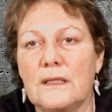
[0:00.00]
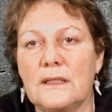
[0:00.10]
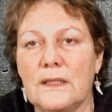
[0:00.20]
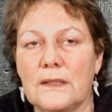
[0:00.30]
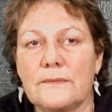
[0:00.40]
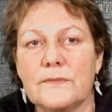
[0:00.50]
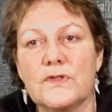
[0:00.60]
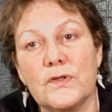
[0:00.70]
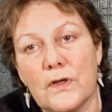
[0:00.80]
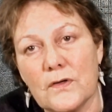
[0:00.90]

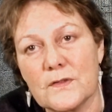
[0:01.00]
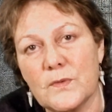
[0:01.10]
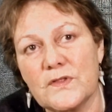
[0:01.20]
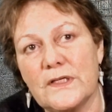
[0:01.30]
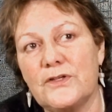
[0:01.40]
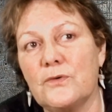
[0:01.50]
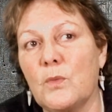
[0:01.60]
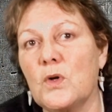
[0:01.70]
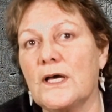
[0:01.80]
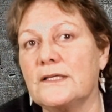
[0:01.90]
to the hospice, and you're
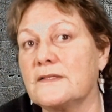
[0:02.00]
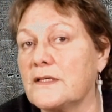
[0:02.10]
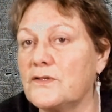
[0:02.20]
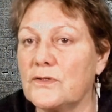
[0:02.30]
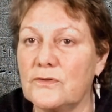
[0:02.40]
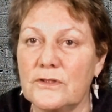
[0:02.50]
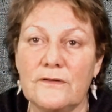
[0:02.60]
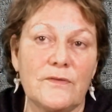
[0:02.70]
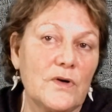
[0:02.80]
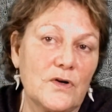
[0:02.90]
more likely to see
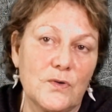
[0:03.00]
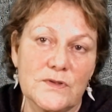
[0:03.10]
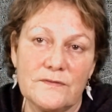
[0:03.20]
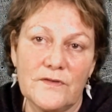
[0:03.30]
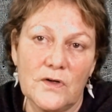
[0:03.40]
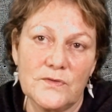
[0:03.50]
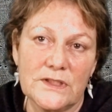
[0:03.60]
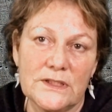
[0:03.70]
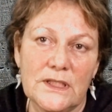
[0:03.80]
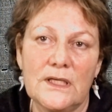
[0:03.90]
children, of course,
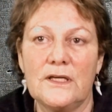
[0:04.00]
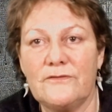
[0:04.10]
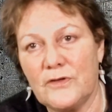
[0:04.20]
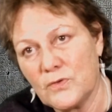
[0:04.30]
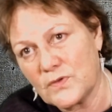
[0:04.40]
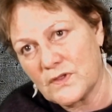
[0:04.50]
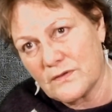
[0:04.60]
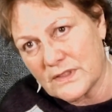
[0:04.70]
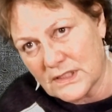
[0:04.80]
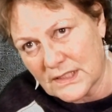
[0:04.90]
involved in funeral
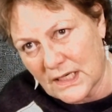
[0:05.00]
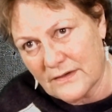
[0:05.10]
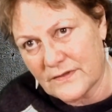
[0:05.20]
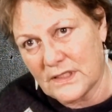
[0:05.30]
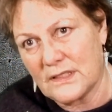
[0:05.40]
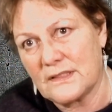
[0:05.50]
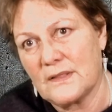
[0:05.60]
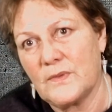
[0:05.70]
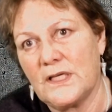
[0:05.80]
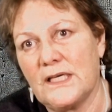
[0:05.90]
services after
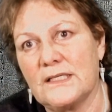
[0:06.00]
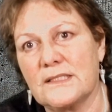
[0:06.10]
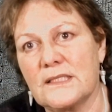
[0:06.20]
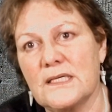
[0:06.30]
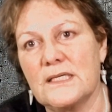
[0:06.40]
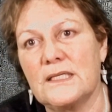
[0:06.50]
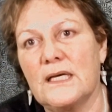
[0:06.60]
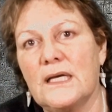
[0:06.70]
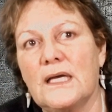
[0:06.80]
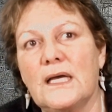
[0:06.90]
somebody has died.
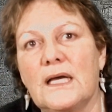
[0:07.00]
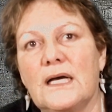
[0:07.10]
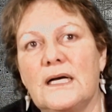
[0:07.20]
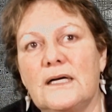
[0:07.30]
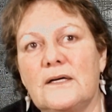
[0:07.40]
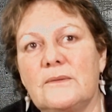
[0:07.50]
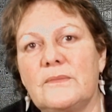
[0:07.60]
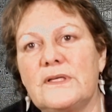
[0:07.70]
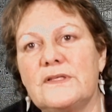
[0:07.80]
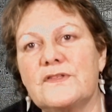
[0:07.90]

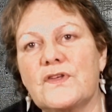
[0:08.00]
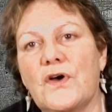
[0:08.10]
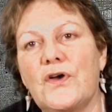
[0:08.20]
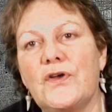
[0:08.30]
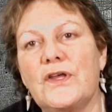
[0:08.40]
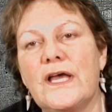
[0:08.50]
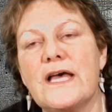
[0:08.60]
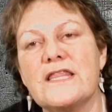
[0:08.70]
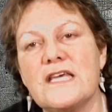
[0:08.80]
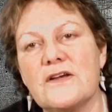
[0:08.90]
So
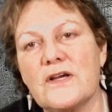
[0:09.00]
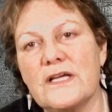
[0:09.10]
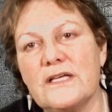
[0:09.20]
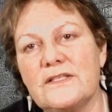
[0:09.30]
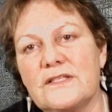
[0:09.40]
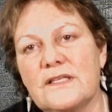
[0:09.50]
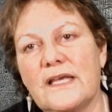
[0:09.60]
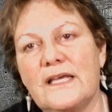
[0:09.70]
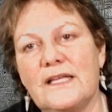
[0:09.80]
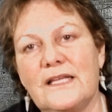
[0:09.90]
there is
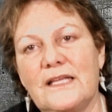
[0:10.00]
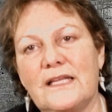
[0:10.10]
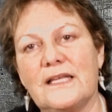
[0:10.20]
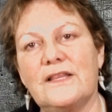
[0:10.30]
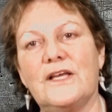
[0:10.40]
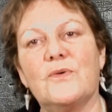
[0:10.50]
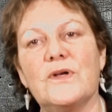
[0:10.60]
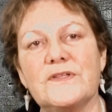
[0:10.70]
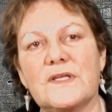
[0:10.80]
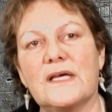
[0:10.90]

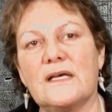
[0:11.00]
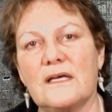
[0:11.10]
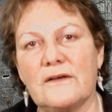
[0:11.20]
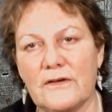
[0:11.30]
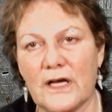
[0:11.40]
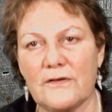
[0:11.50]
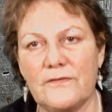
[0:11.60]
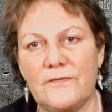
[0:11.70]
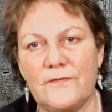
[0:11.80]
a